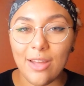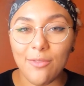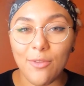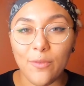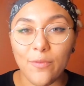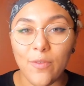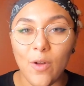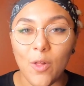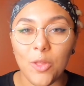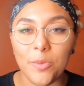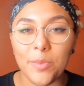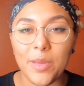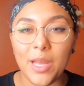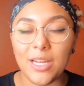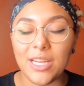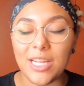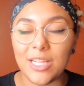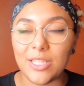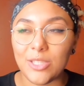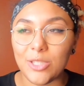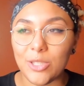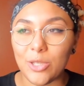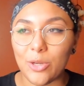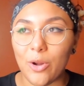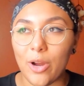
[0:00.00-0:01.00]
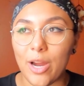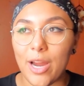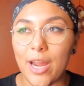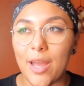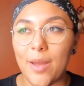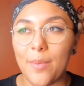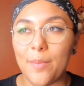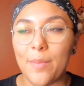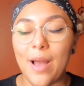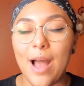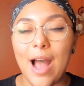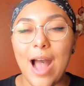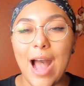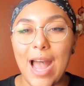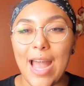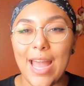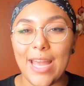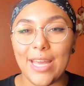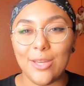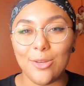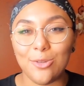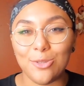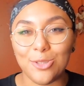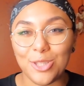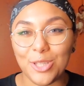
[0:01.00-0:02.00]
If you follow me on Instagram, I
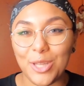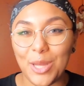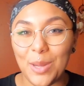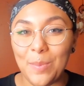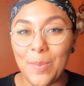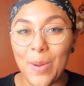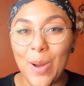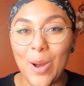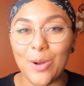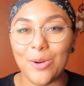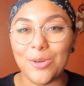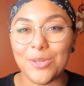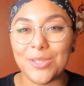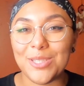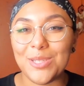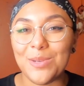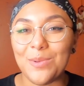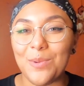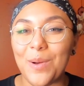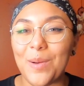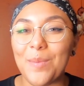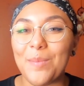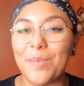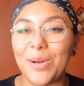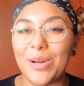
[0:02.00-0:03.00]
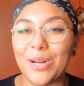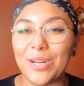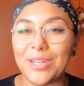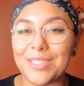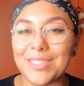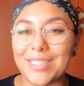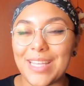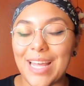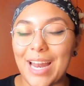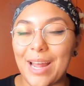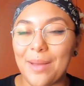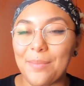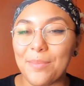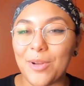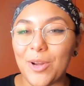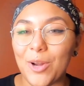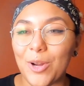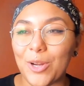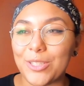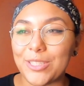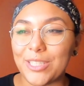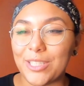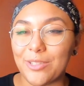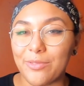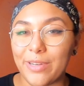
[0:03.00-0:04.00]
usually post what books that I'm
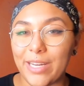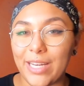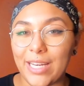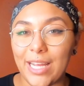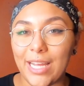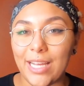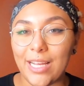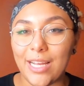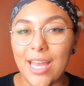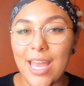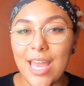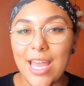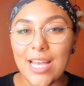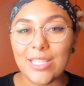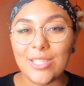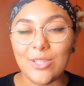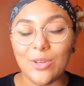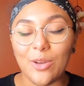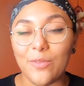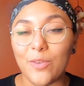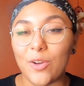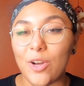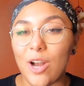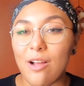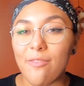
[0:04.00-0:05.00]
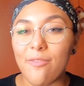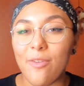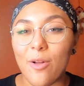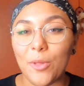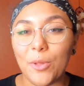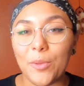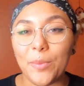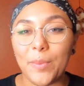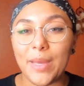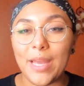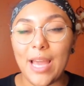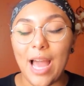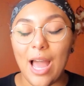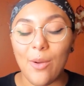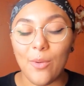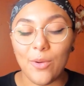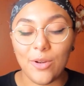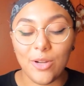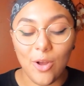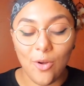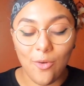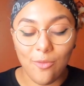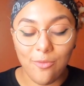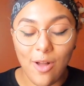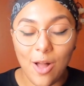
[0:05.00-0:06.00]
currently reading. So if you're not following me, I
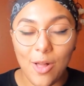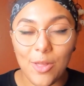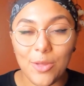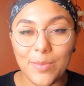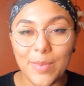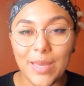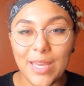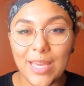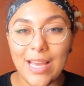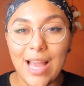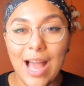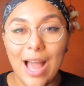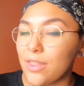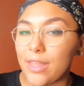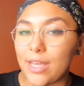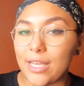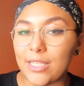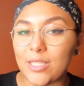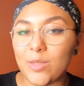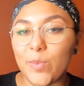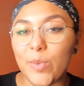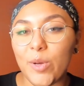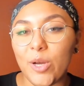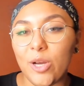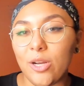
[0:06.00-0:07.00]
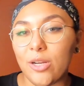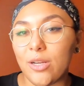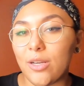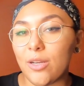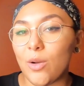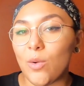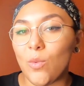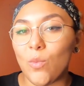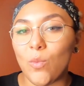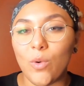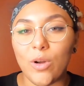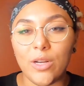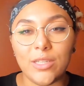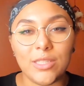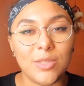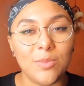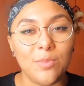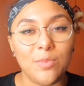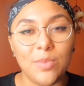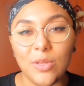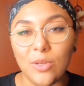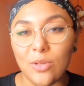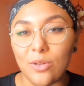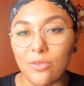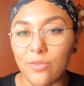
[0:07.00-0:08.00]
would go follow me. This book was
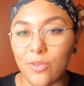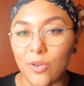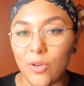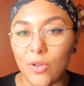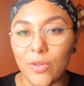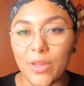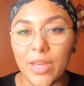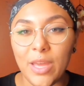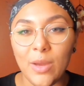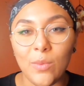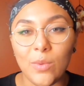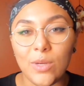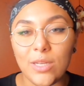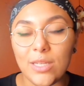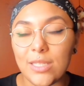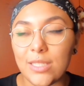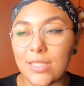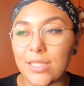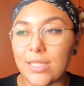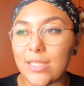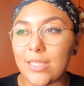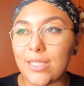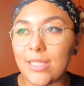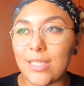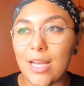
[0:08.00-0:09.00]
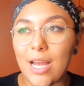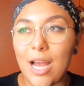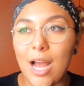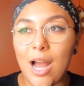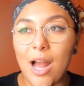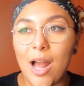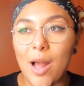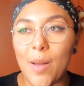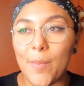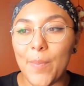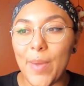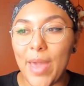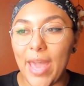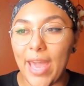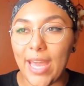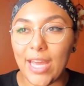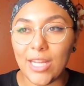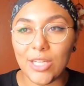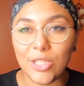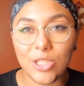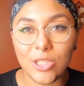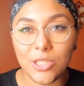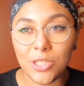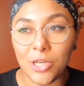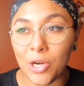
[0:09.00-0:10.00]
beautiful. It was a
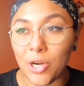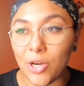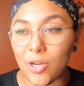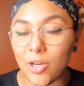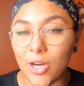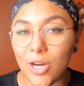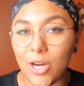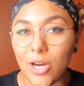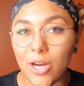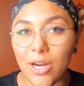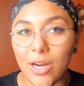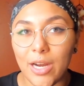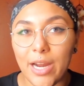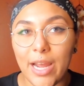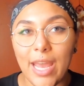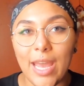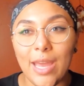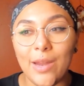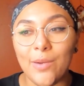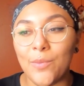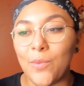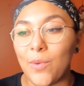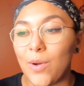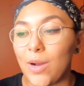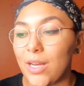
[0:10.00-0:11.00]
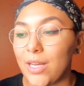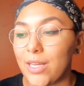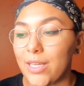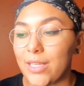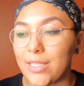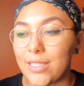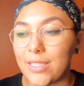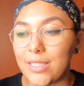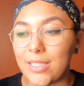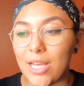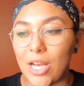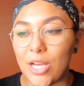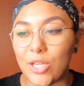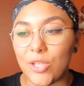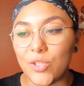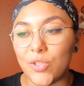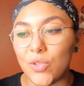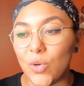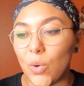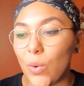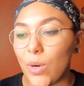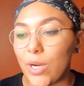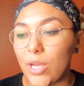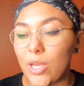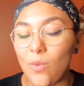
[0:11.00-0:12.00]
page turner. It was a
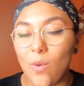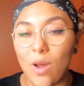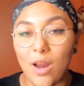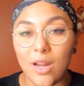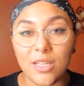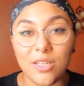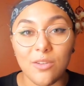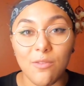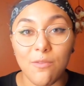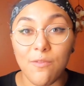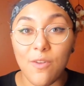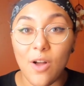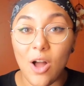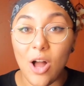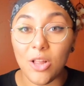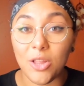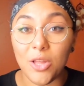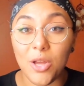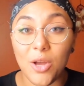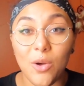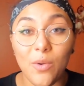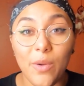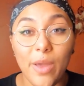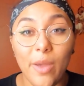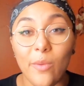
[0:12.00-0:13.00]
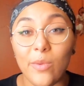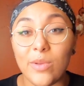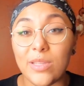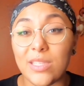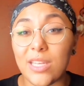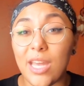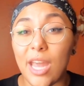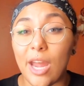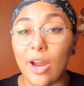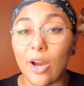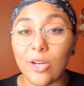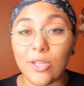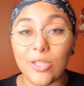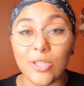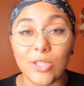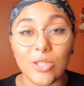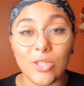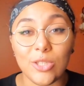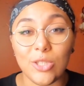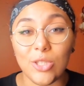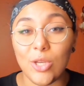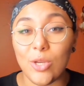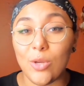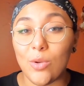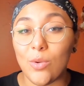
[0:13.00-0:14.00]
story you wanted to follow. It was
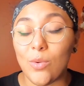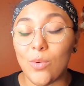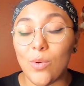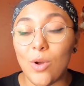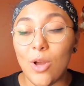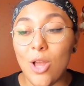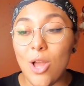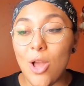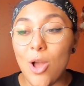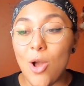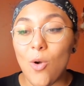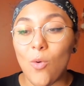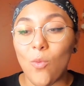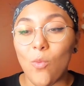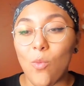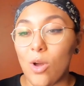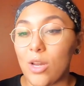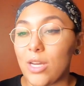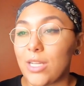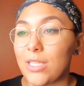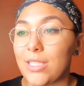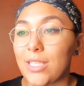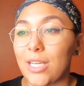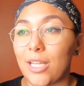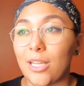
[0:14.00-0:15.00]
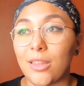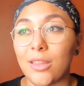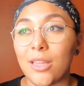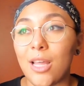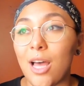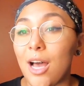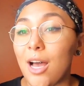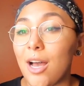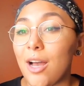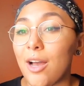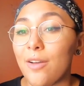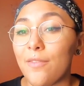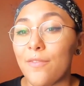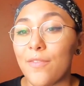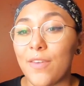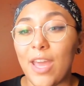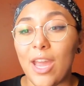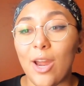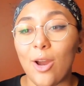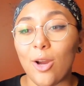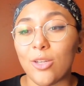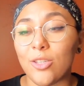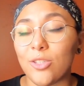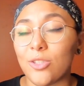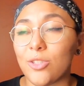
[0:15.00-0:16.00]
characters you wanted to love,
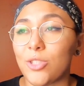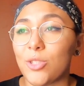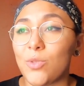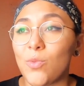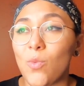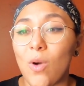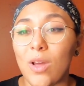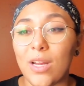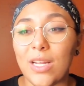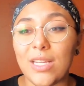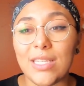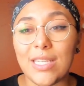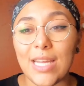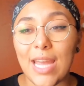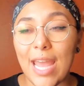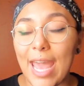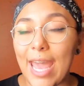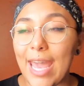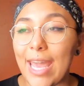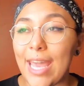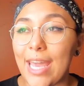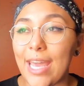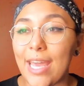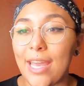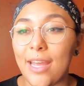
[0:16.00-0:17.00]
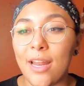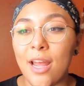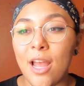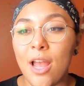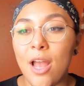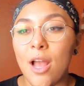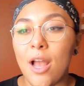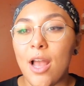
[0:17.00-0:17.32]
characters you wanted to hate.